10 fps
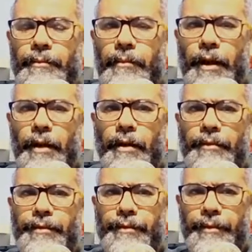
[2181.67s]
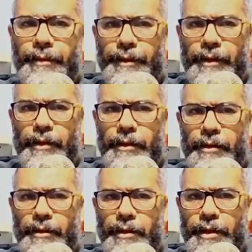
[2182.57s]
if
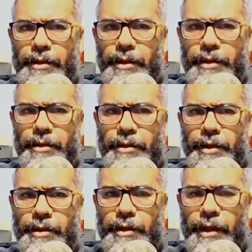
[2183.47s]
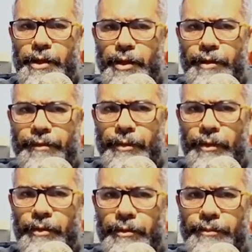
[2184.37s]
this is just a resonant photon,